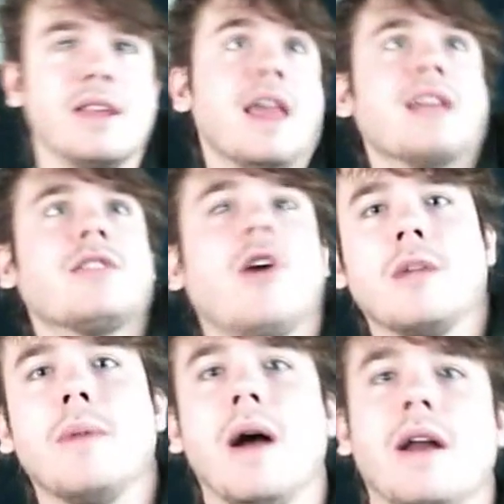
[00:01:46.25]
You can't talk
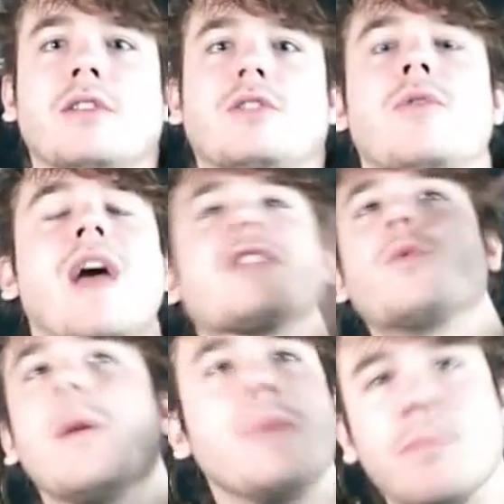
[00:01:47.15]
about it. So that's
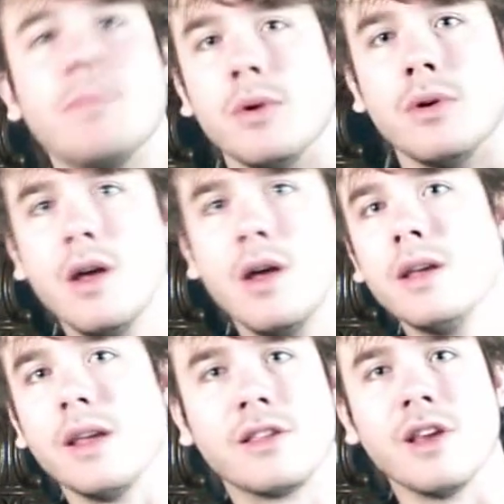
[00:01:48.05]
why people
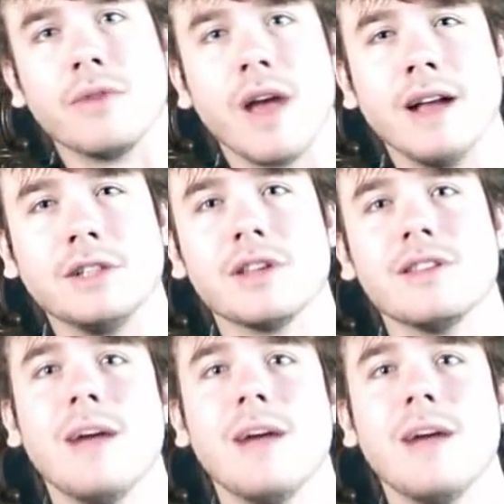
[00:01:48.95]
get self-conscious.